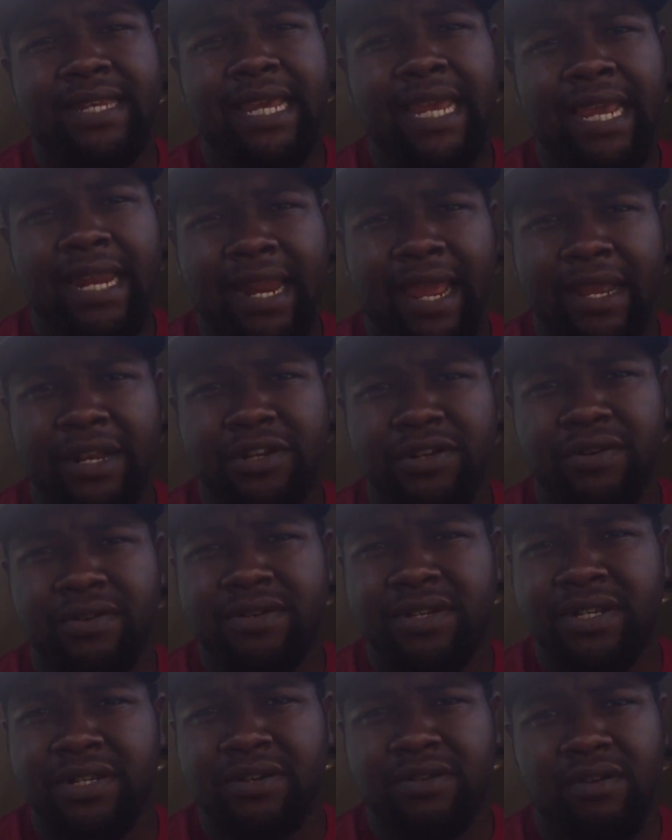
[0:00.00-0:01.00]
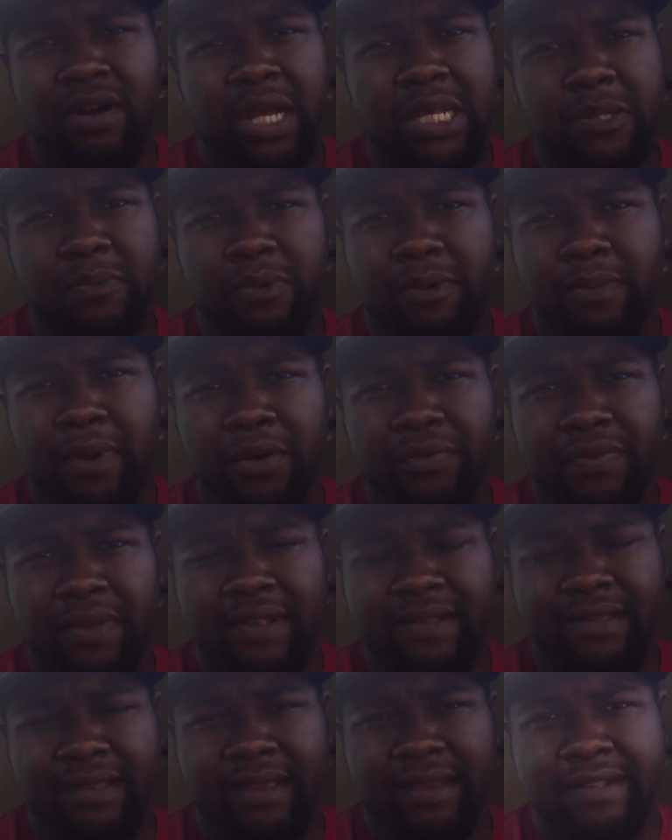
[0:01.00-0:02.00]
teenager to cross promote
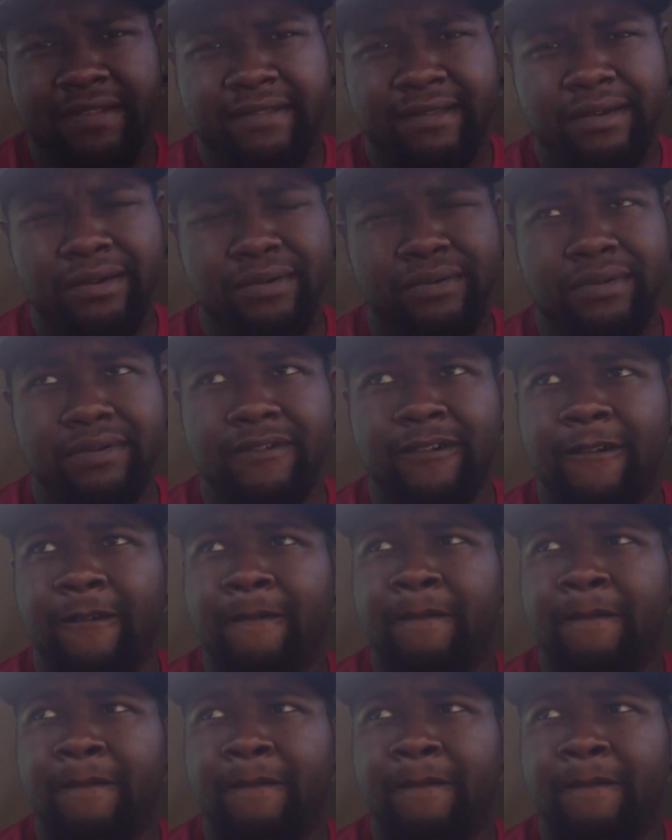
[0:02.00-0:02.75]
this thing at school.